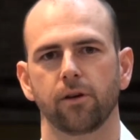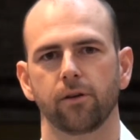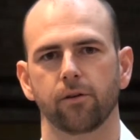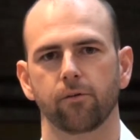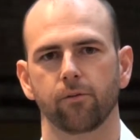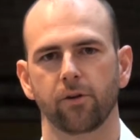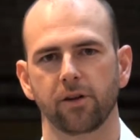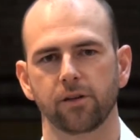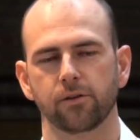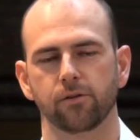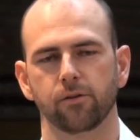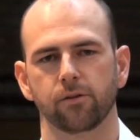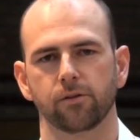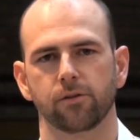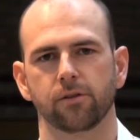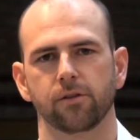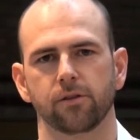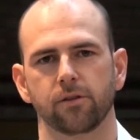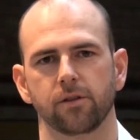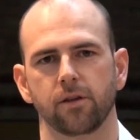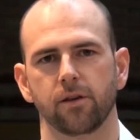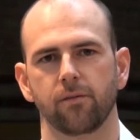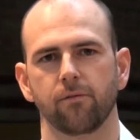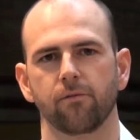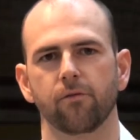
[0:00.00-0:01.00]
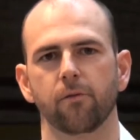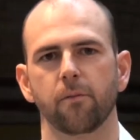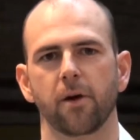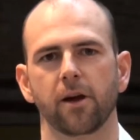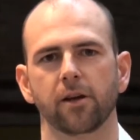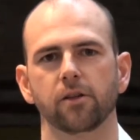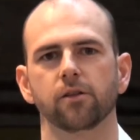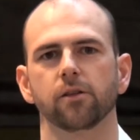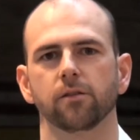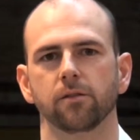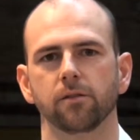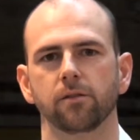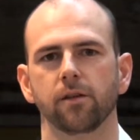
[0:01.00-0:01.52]
resources and
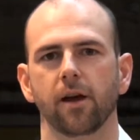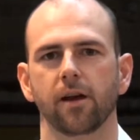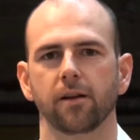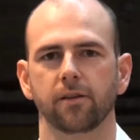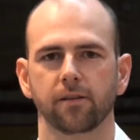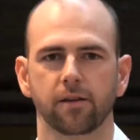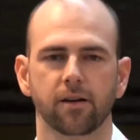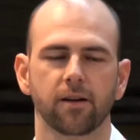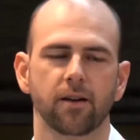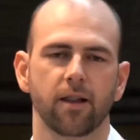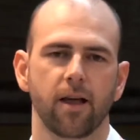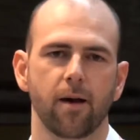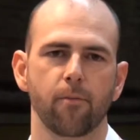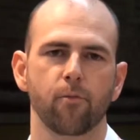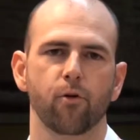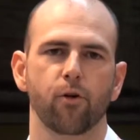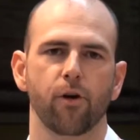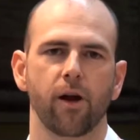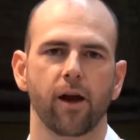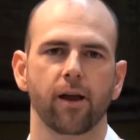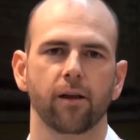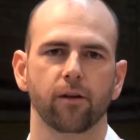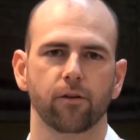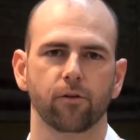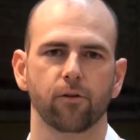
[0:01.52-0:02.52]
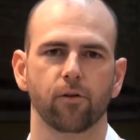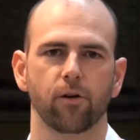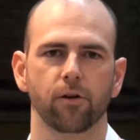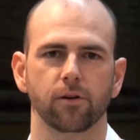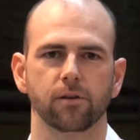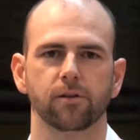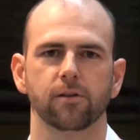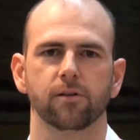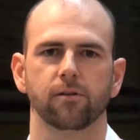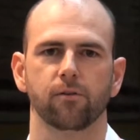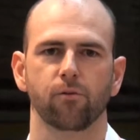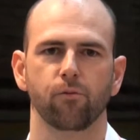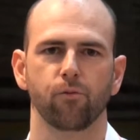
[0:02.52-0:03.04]
information and to collaborate
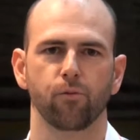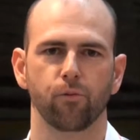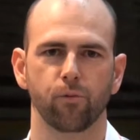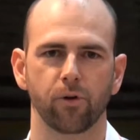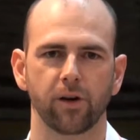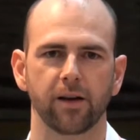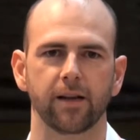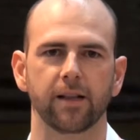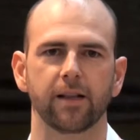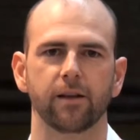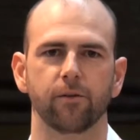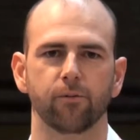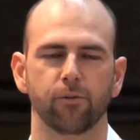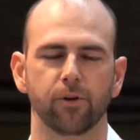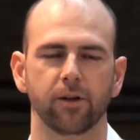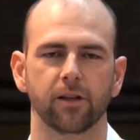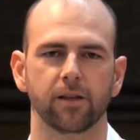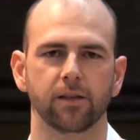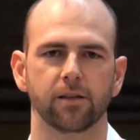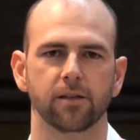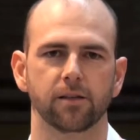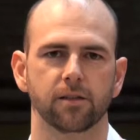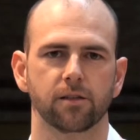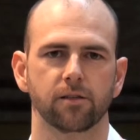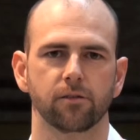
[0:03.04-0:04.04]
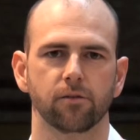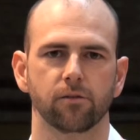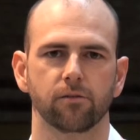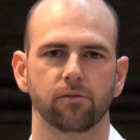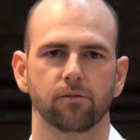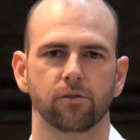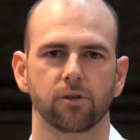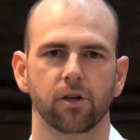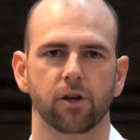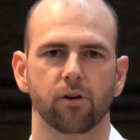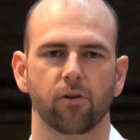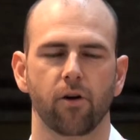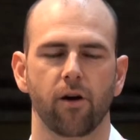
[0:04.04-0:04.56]
across a really, really
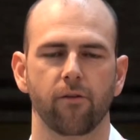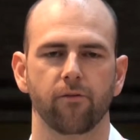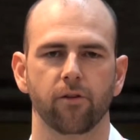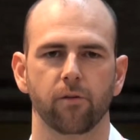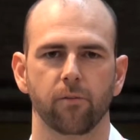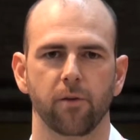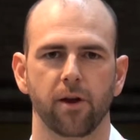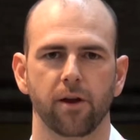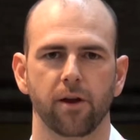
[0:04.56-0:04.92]
distant geographic